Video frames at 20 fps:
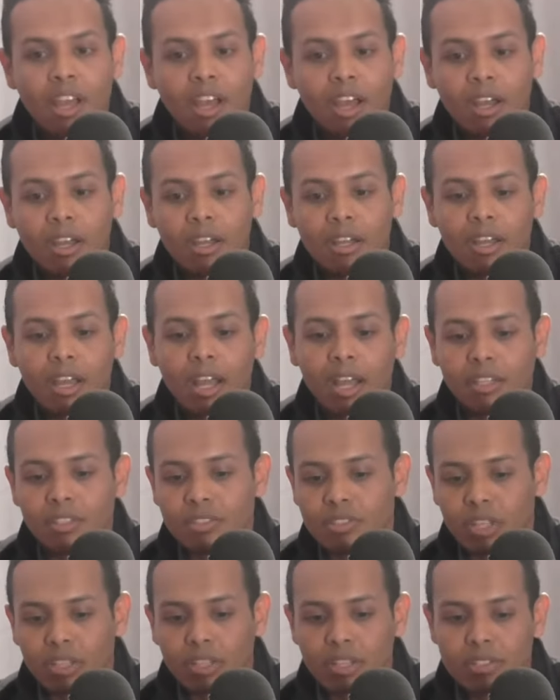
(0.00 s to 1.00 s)
And
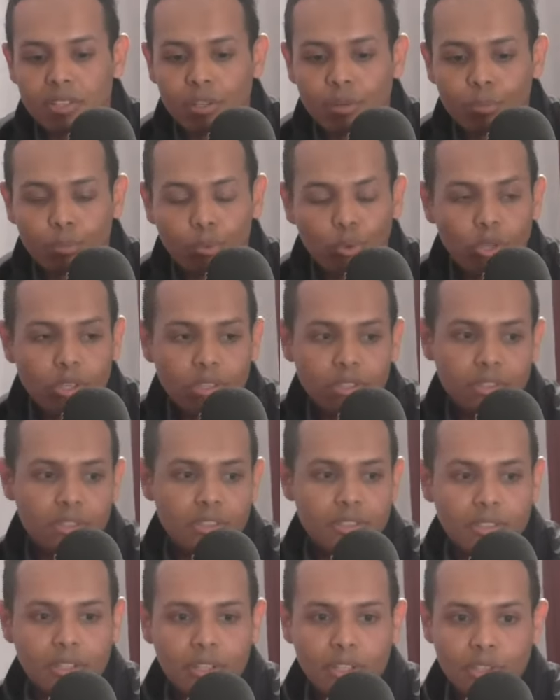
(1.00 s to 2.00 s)
another
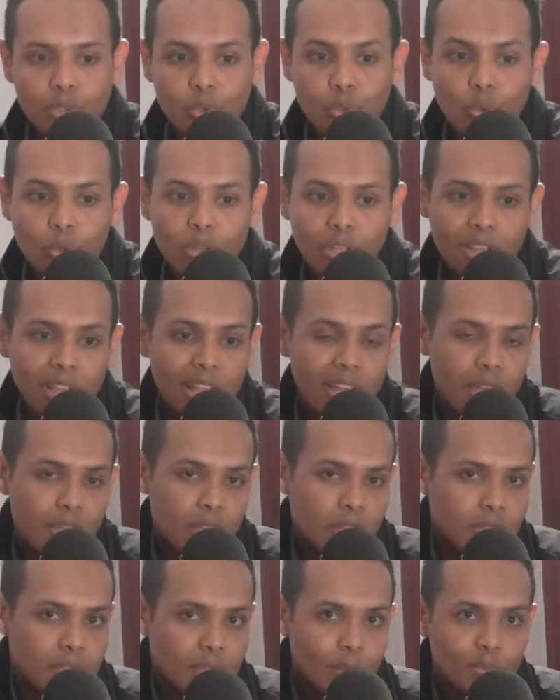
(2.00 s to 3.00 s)
point, doing
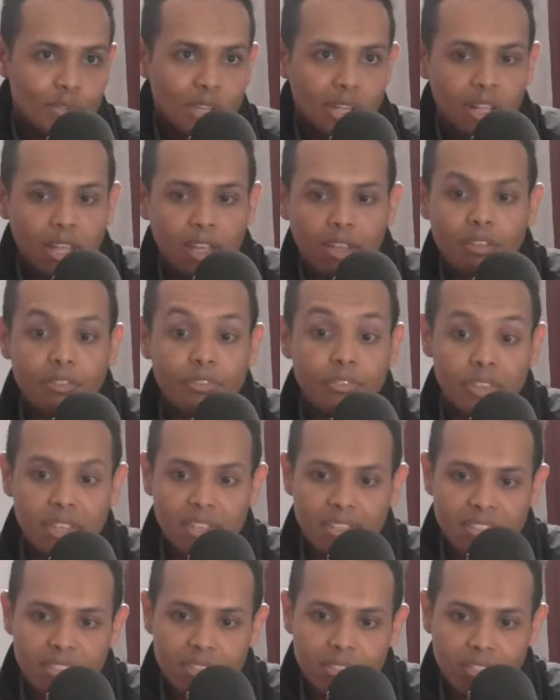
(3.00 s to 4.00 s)
something like
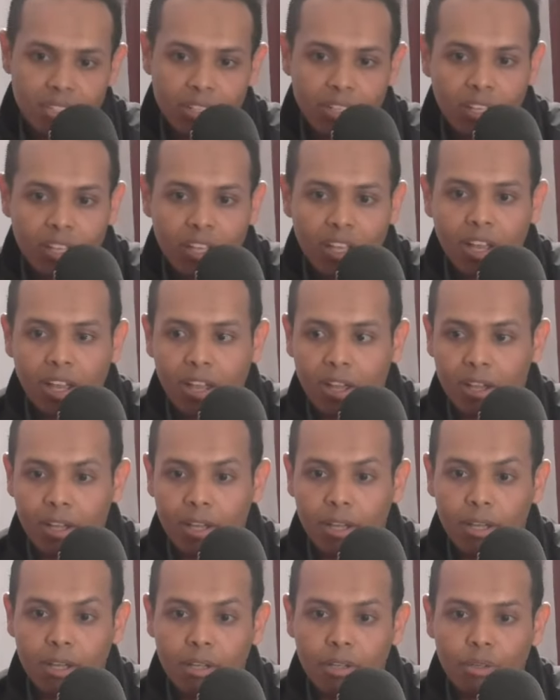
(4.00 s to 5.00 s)
fees
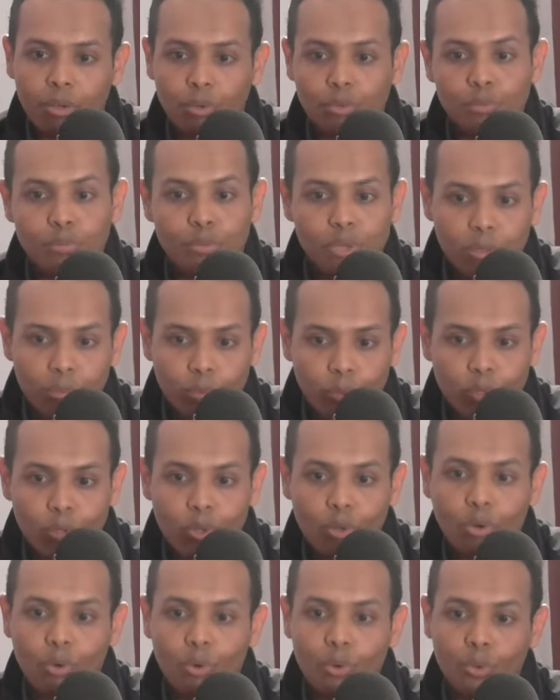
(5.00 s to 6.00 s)
on people
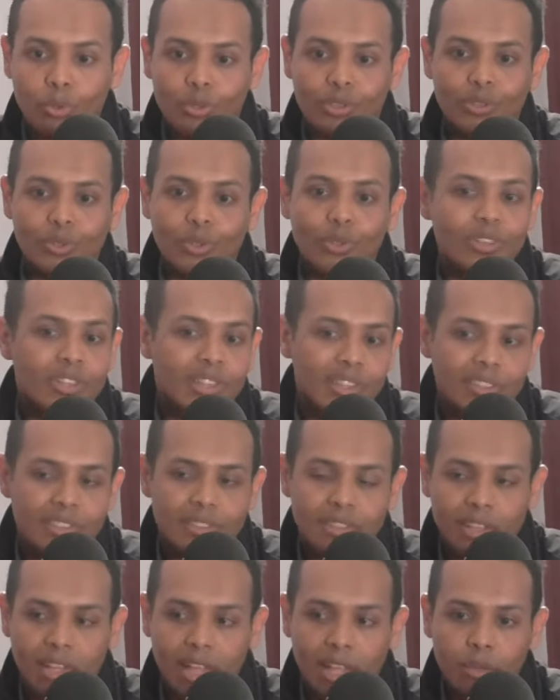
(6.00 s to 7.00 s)
who don't
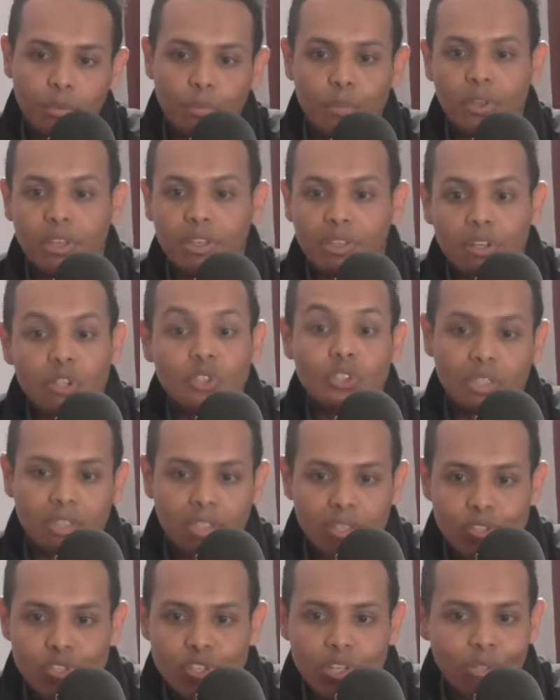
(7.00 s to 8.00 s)
like pay great
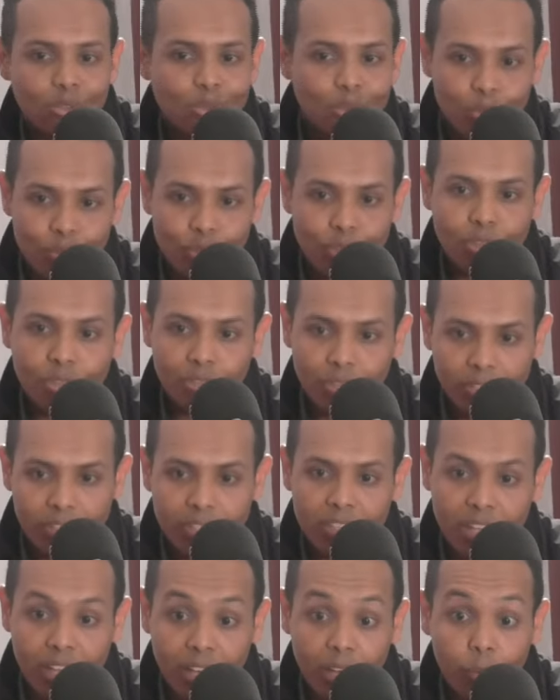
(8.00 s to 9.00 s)
attention on
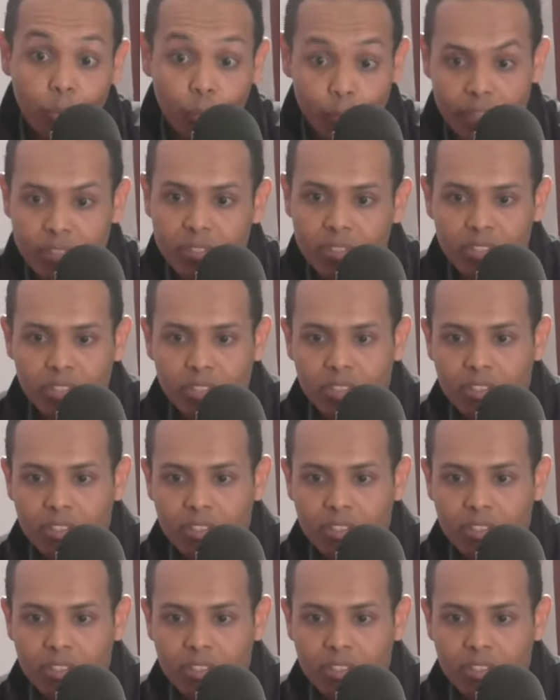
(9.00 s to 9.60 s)
the waste.